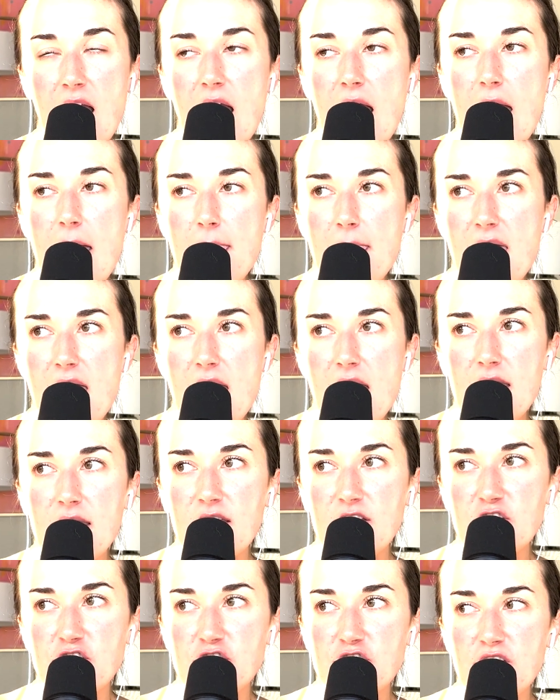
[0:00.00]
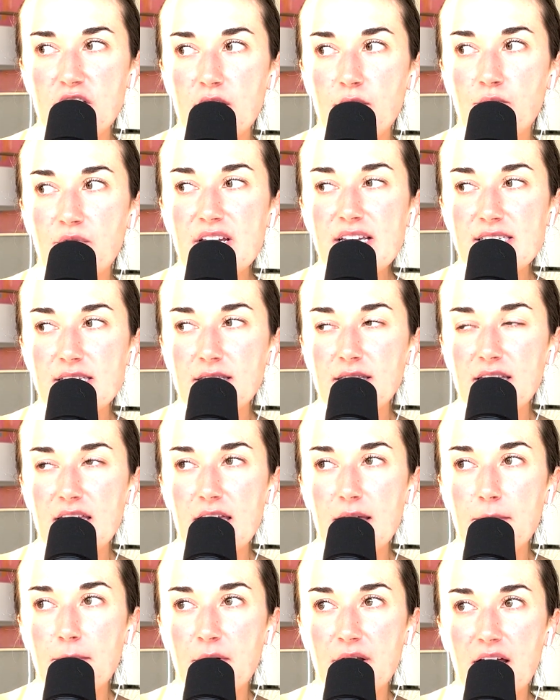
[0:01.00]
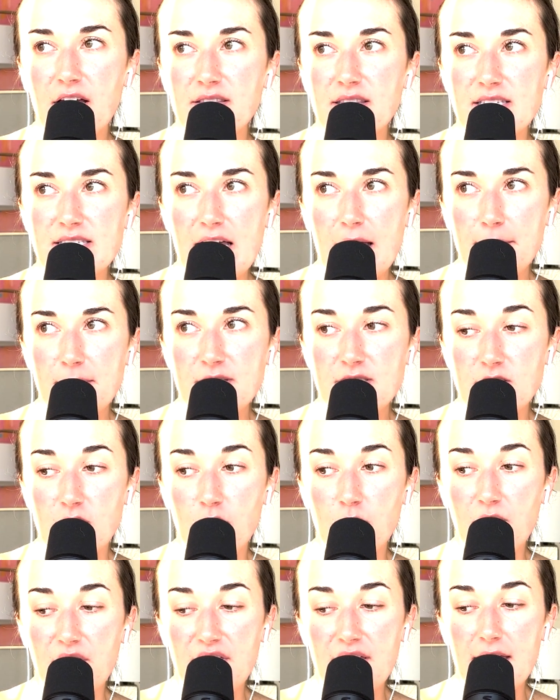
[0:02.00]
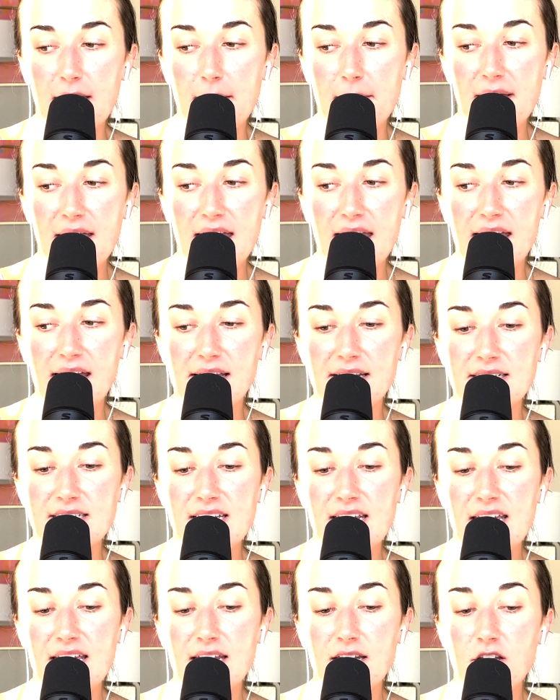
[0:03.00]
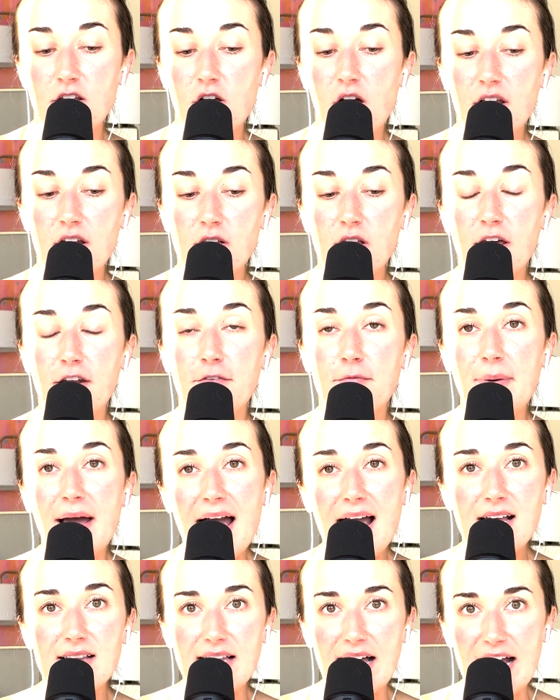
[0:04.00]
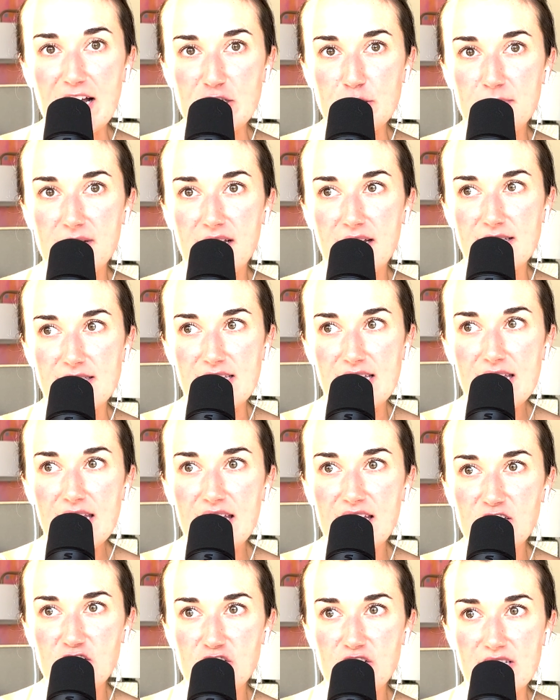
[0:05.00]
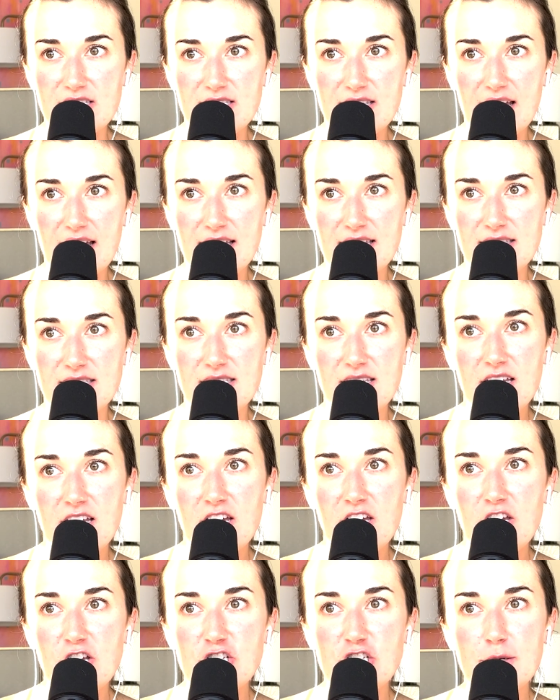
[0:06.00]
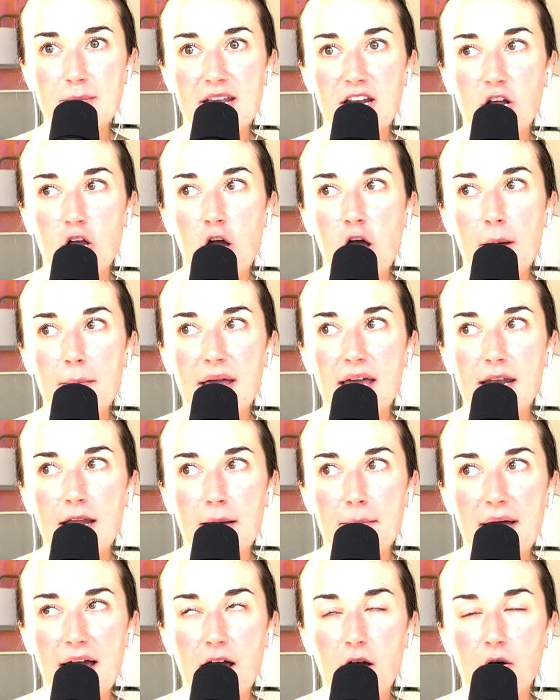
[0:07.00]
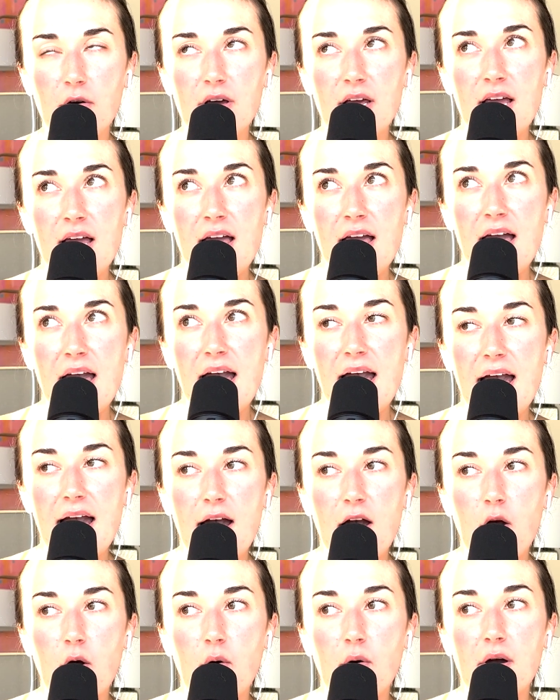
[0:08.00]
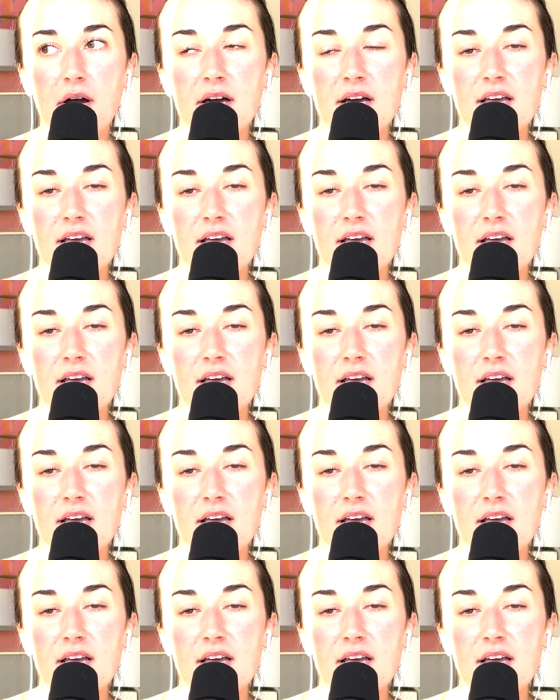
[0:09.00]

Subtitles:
And then she recently put out this episode with him, and it got a lot of backlash because in it, she made a comment about how